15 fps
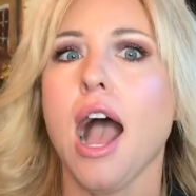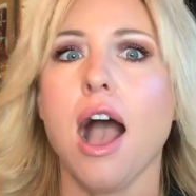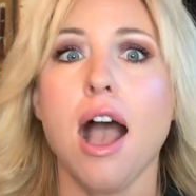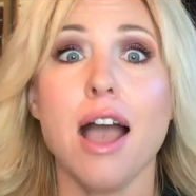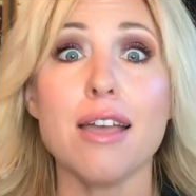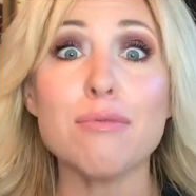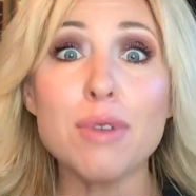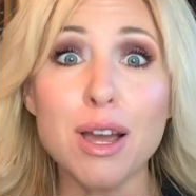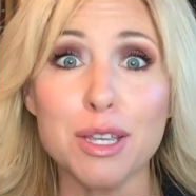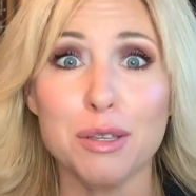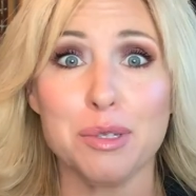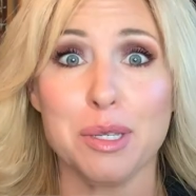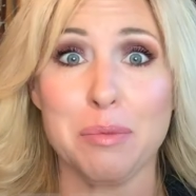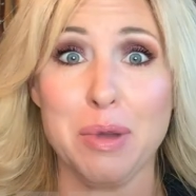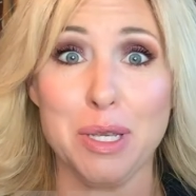I'm not
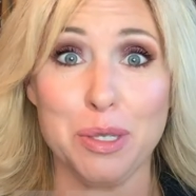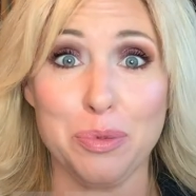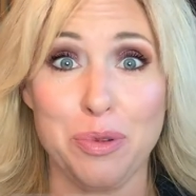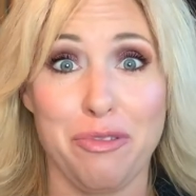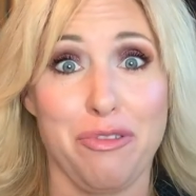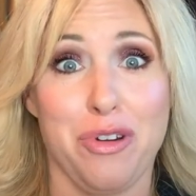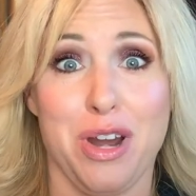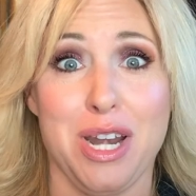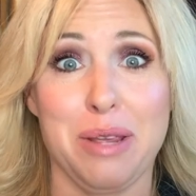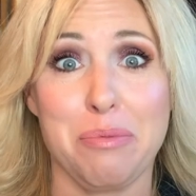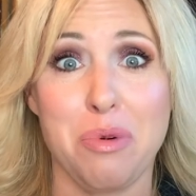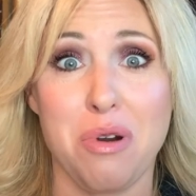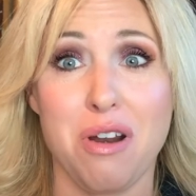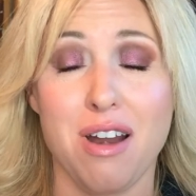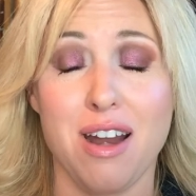using my Swiffer
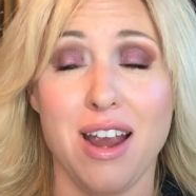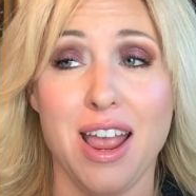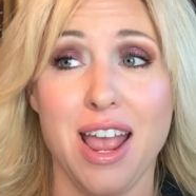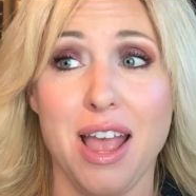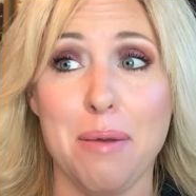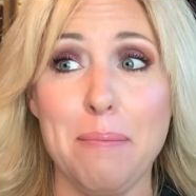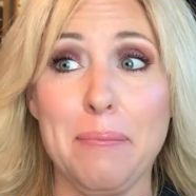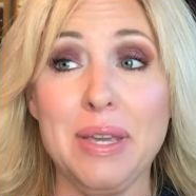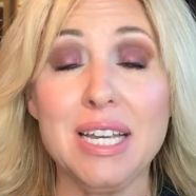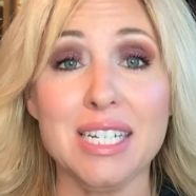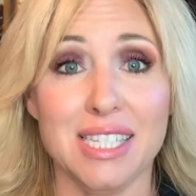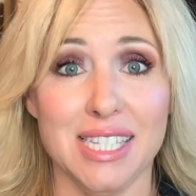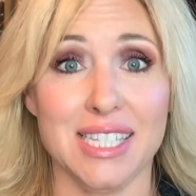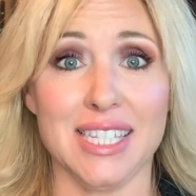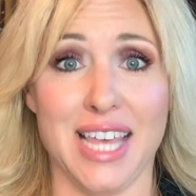anymore
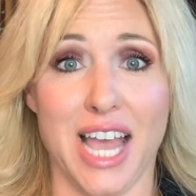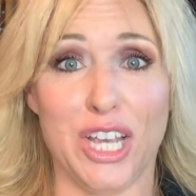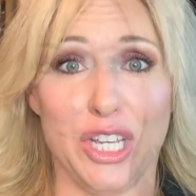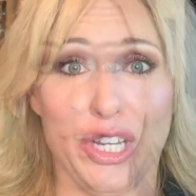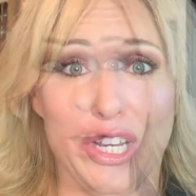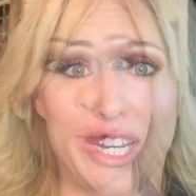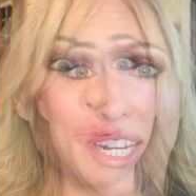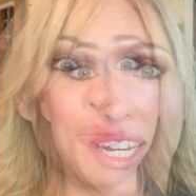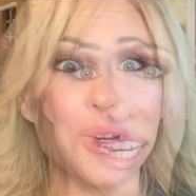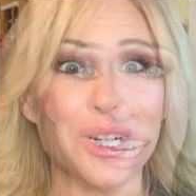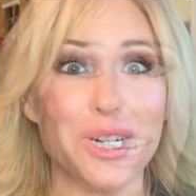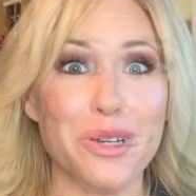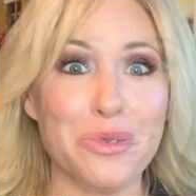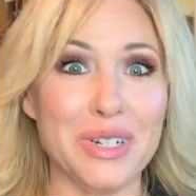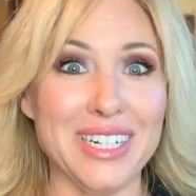because it's that good. Want
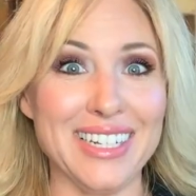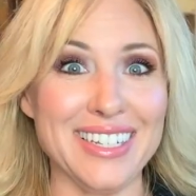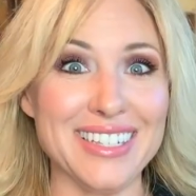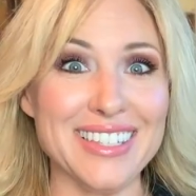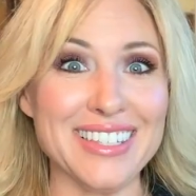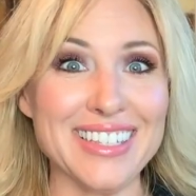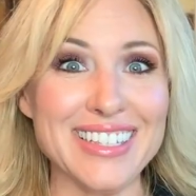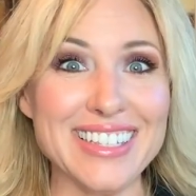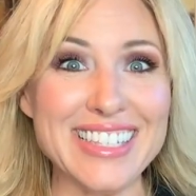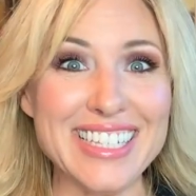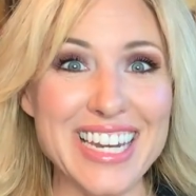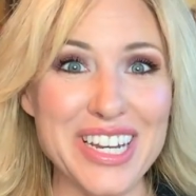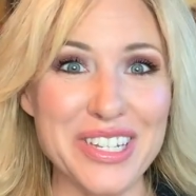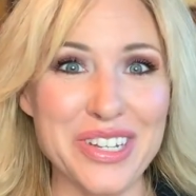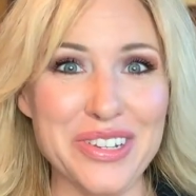to know what it is?
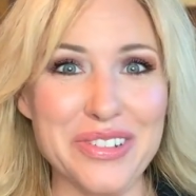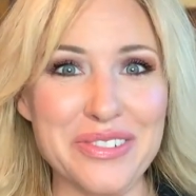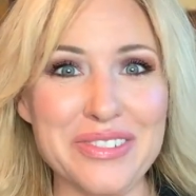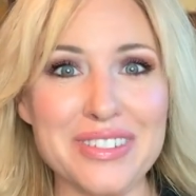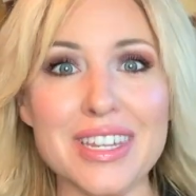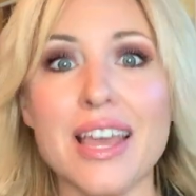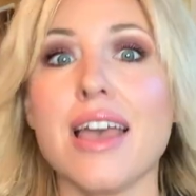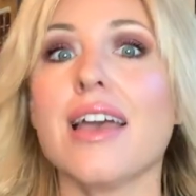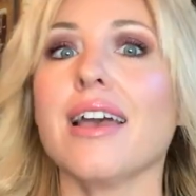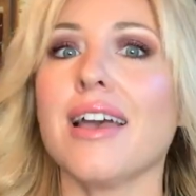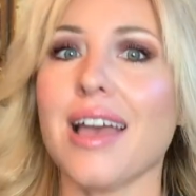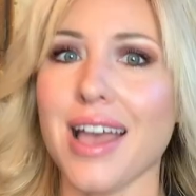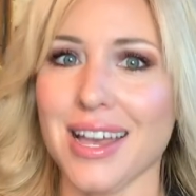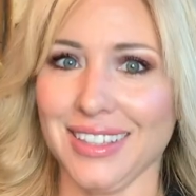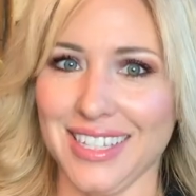Stay tuned
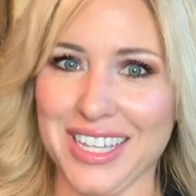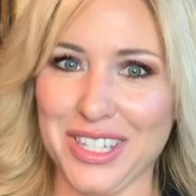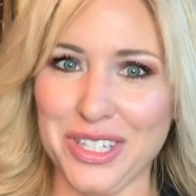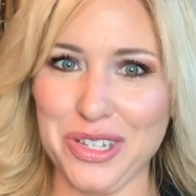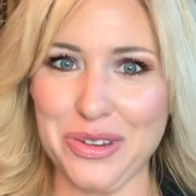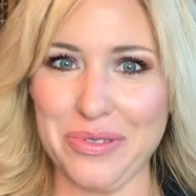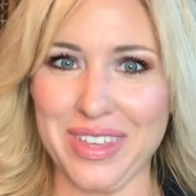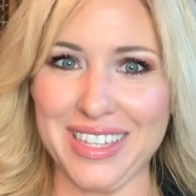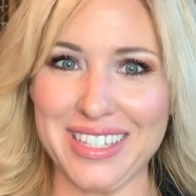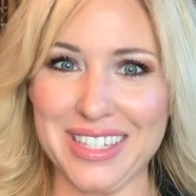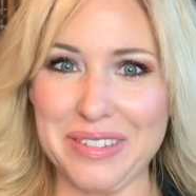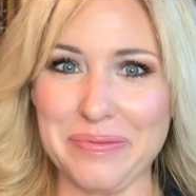and let's do this.